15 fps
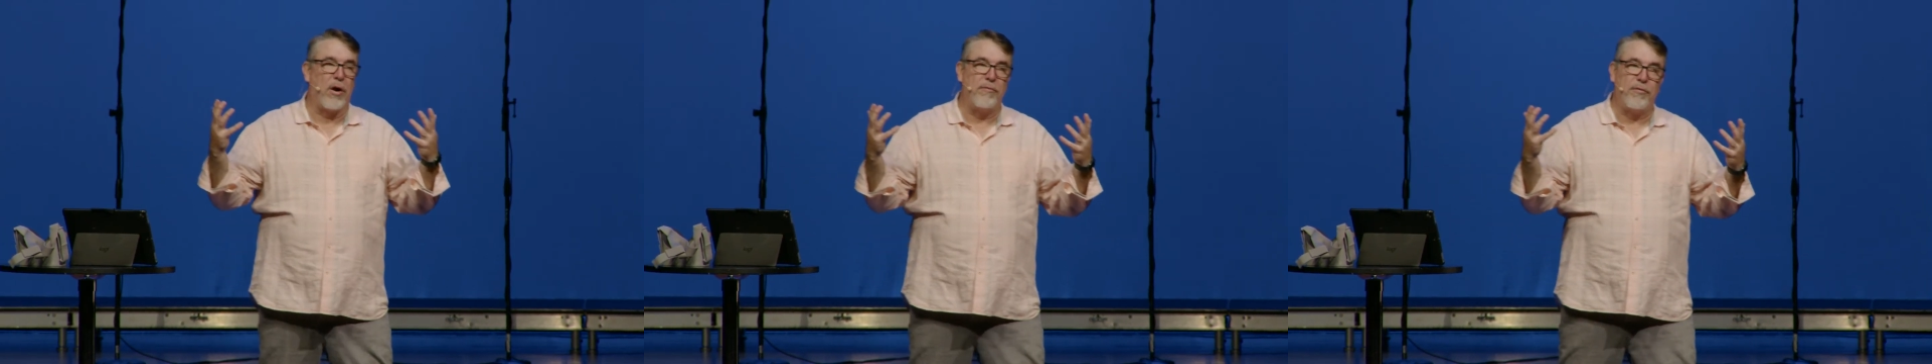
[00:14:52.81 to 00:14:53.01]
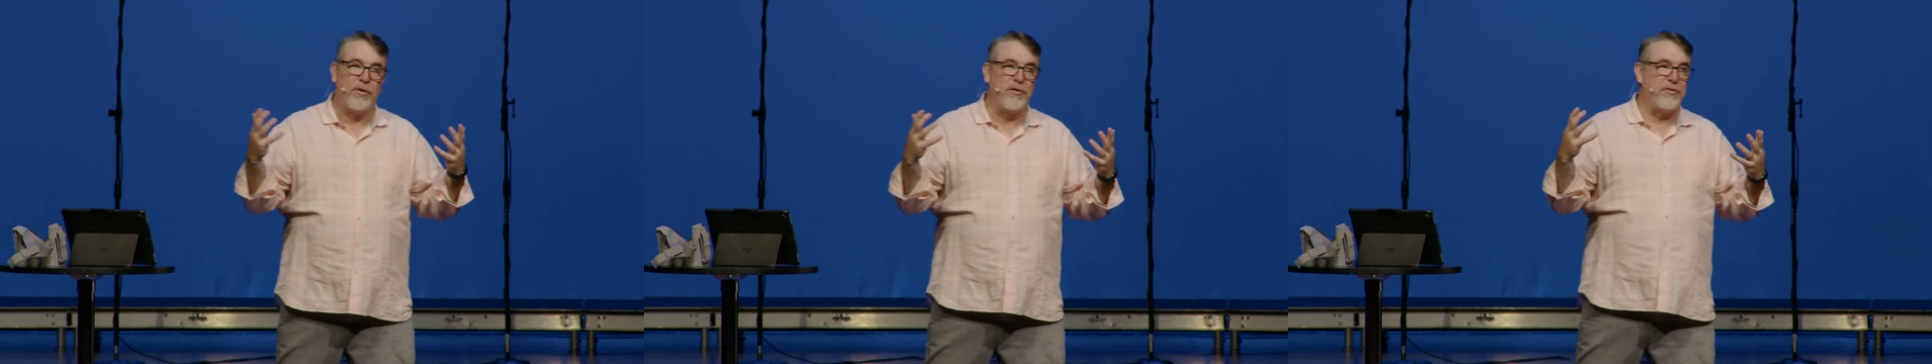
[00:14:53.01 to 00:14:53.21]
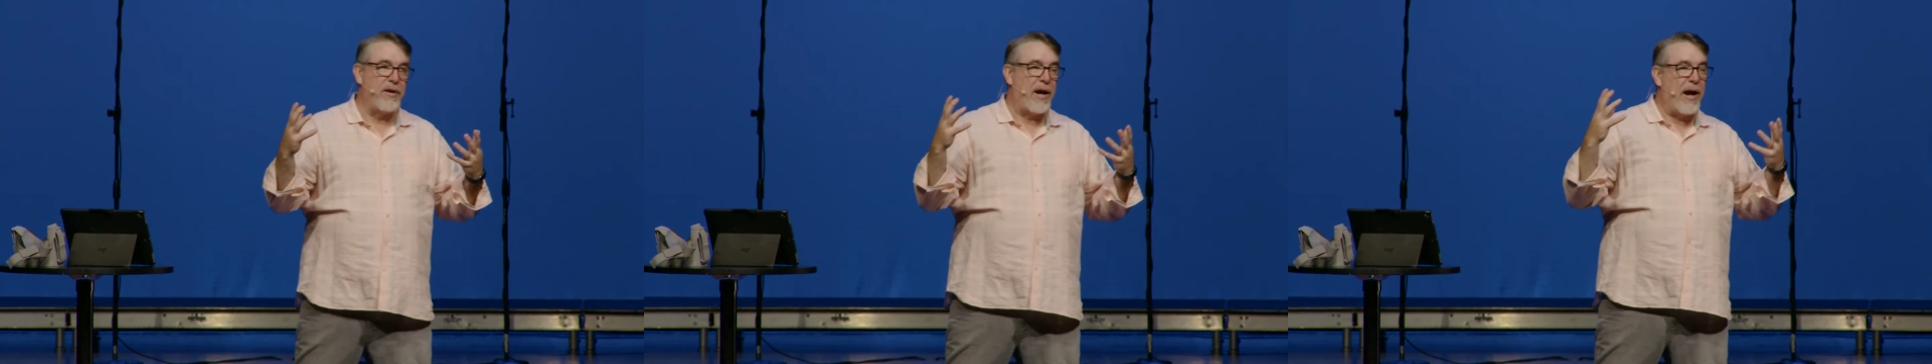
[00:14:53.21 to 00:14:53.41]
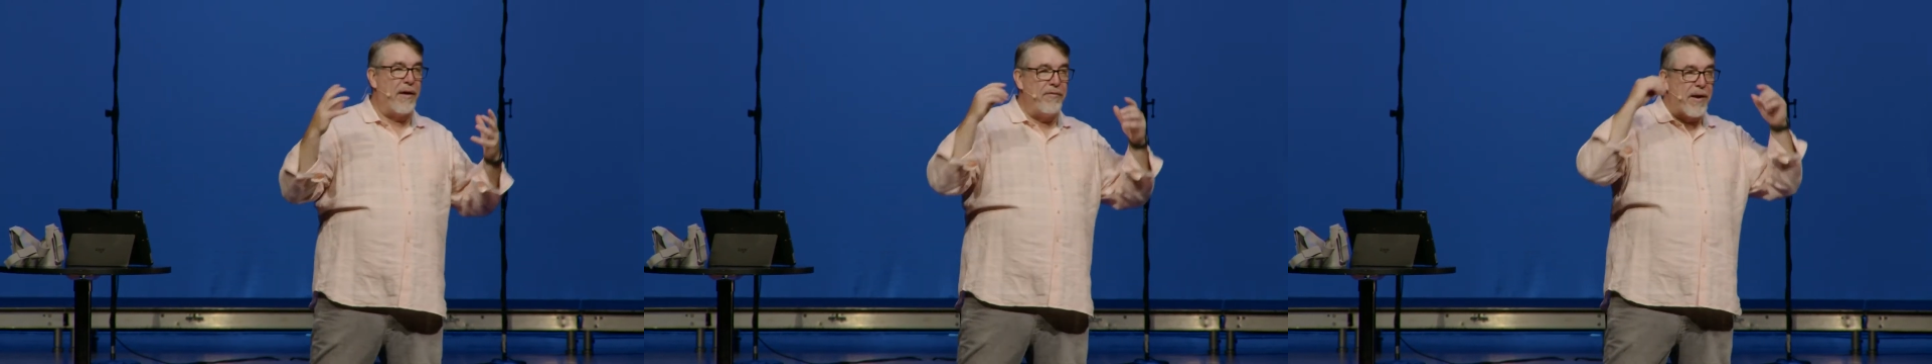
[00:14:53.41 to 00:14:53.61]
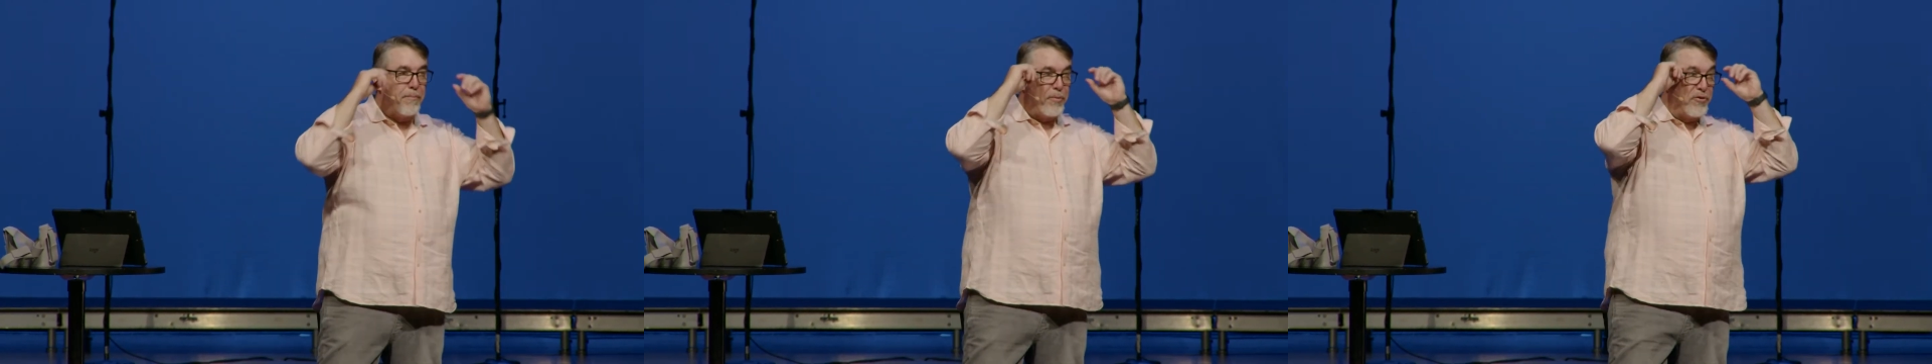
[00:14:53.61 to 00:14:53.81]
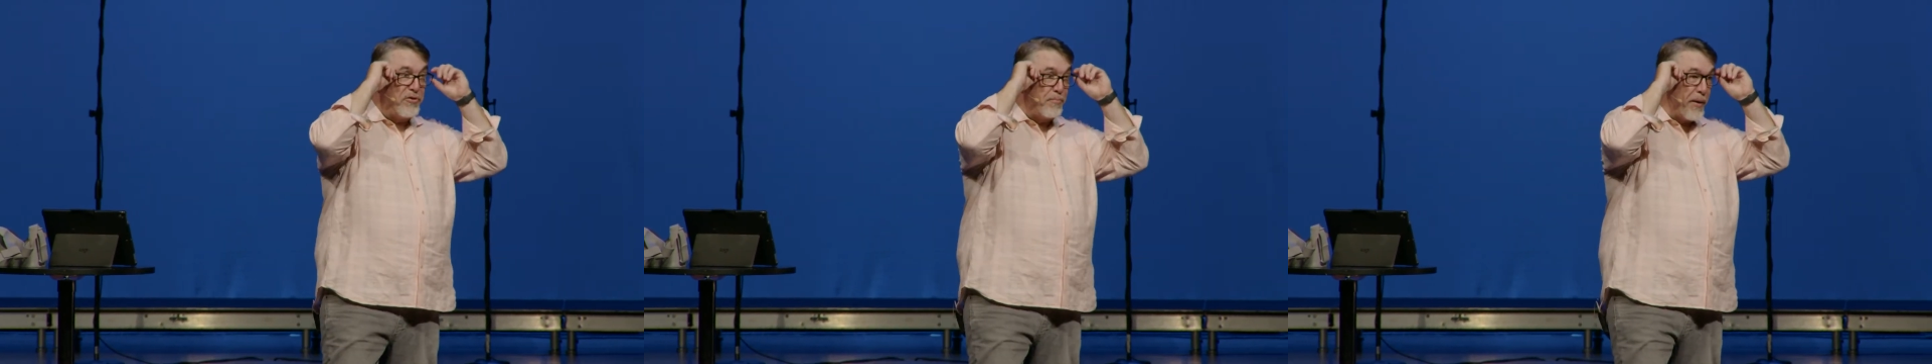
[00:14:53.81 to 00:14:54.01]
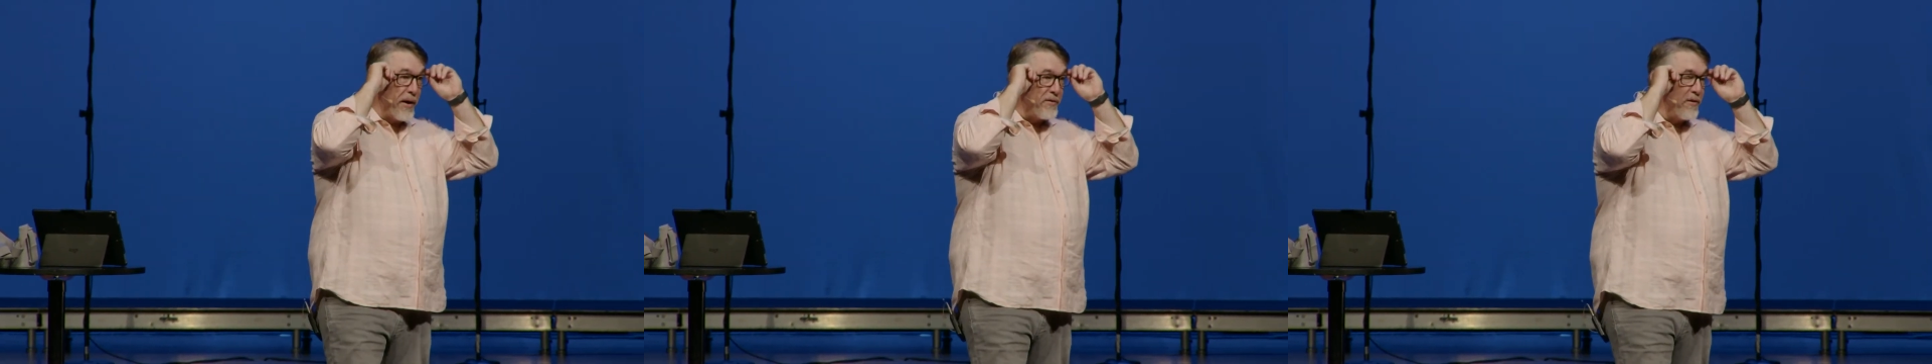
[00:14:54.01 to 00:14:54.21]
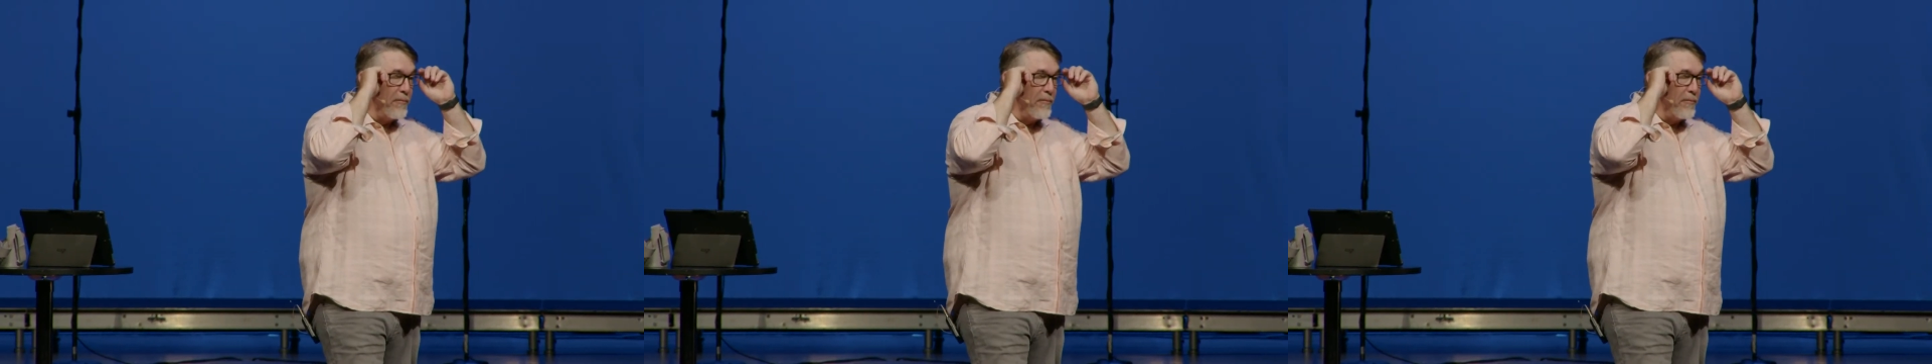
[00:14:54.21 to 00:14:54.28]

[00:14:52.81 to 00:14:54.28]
for us to have that perspective,